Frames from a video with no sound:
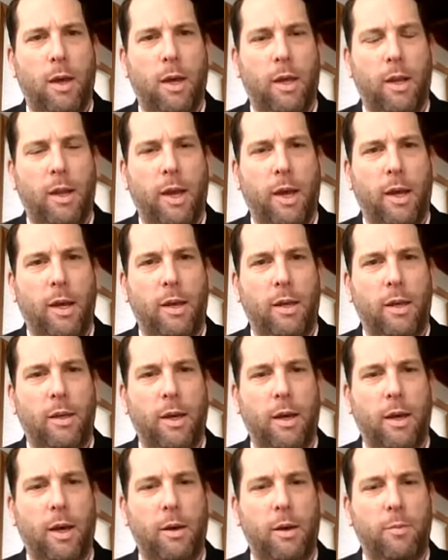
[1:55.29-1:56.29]
And
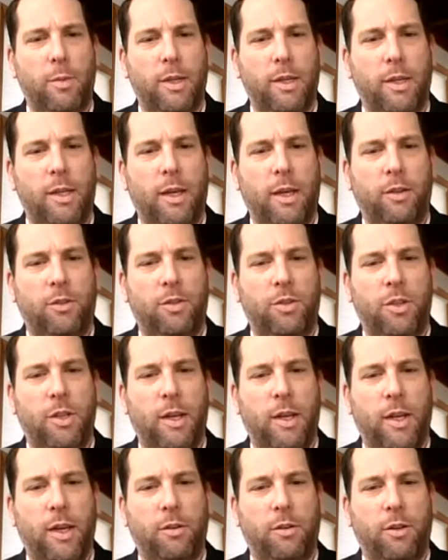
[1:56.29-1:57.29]
I'm an
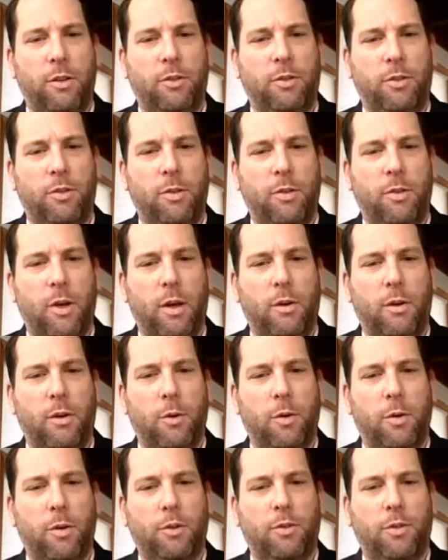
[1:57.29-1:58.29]
ESG analyst
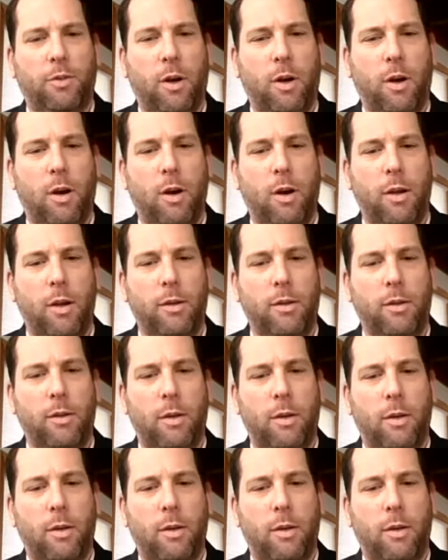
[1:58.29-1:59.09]
focused on